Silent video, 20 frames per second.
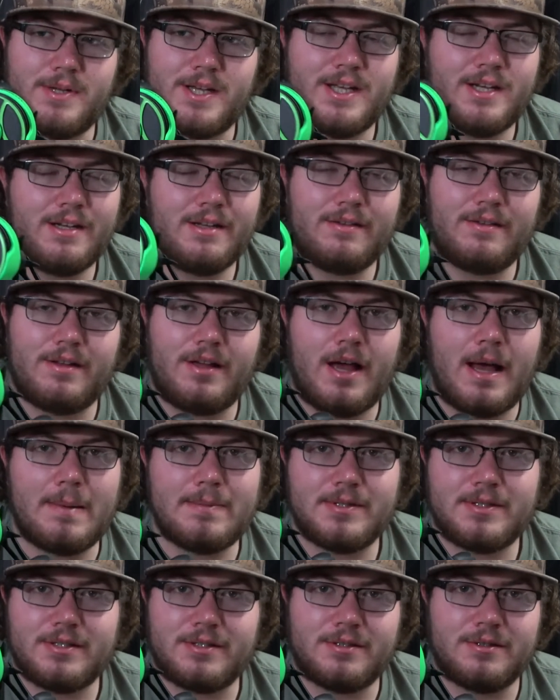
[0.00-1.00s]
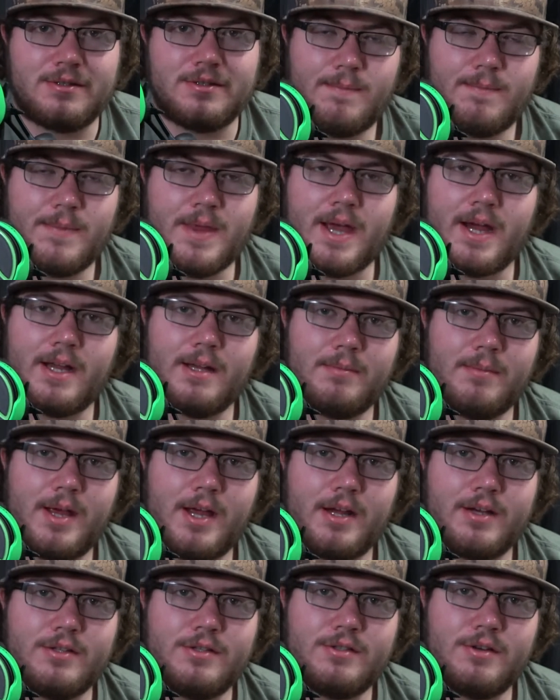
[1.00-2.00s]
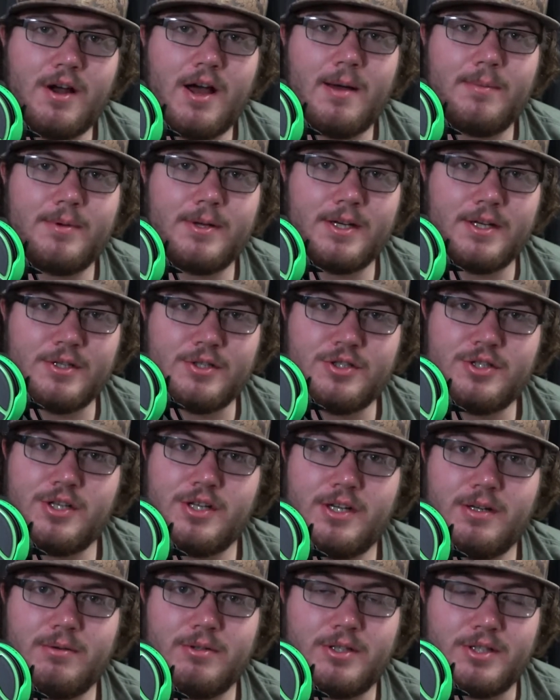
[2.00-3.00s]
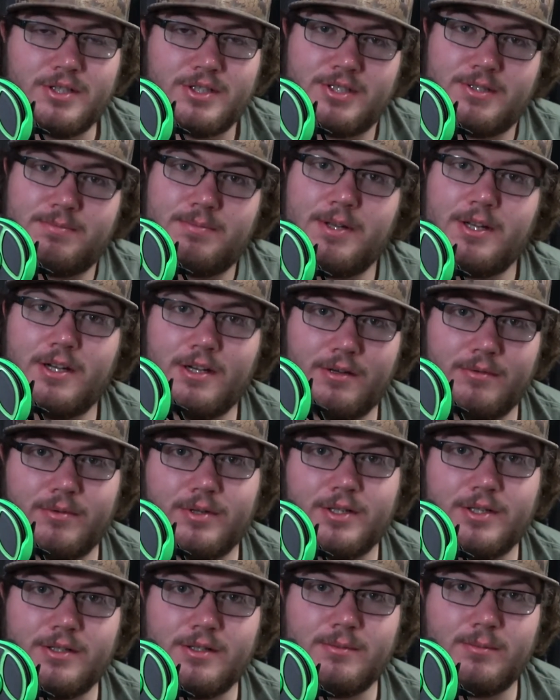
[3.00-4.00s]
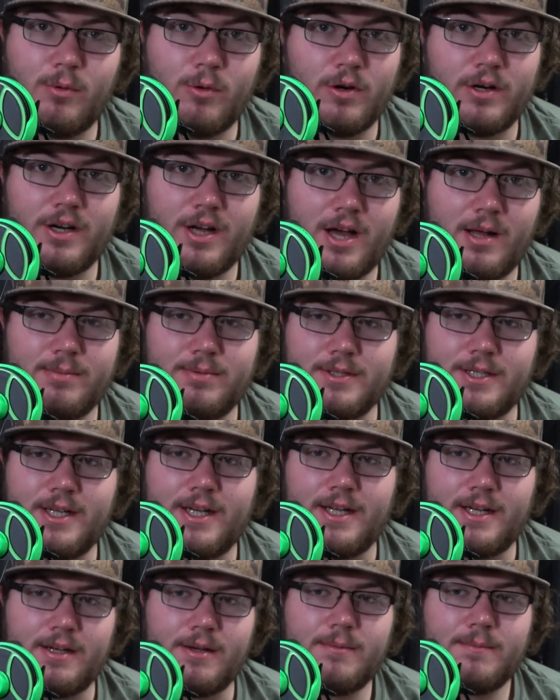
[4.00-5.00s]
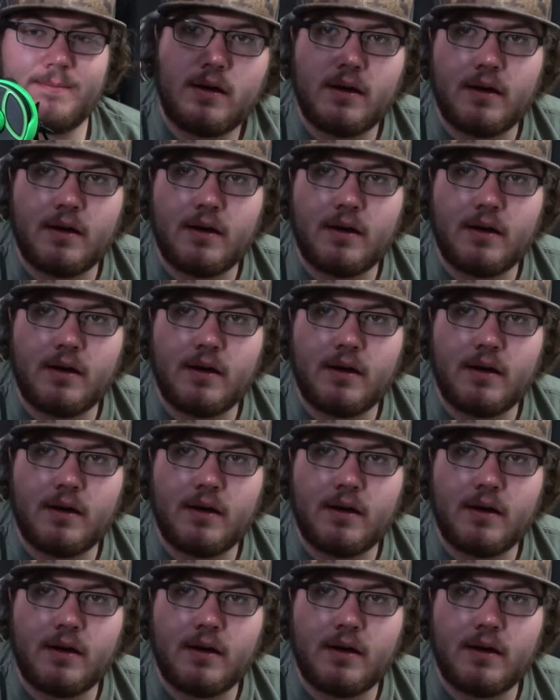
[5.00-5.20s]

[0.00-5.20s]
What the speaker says: any of the obstacles that can make dropping a jig with a spinning reel more complicated.